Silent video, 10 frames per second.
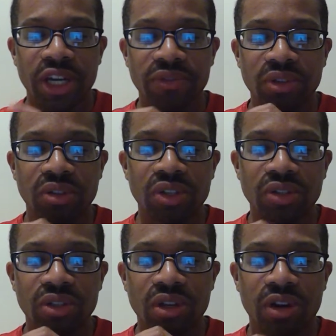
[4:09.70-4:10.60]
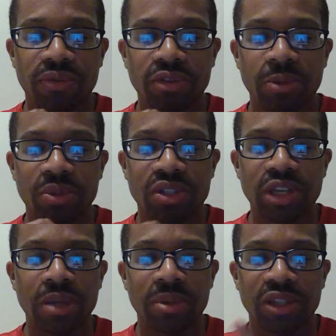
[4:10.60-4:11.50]
After initially offering up a
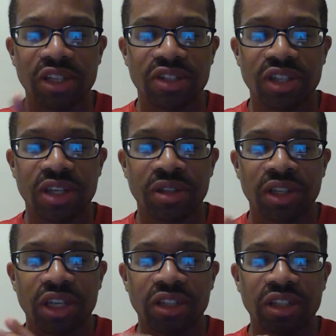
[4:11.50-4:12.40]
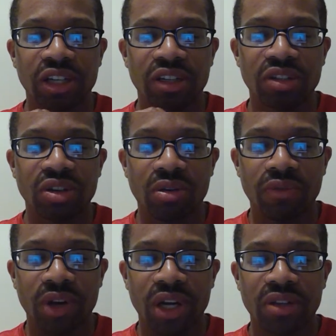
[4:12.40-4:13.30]
statement that said it did not
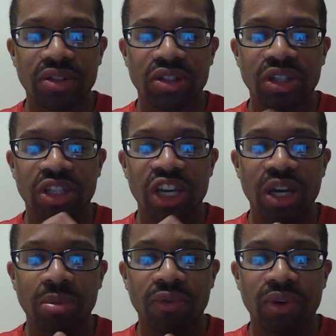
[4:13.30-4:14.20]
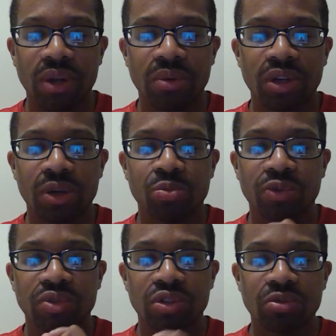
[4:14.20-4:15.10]
condone violence, the Academy followed up
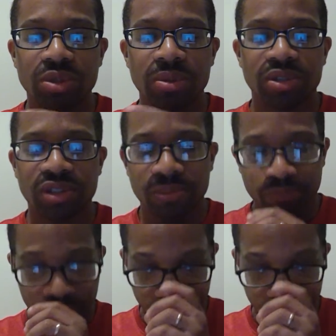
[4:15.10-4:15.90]
with two subsequent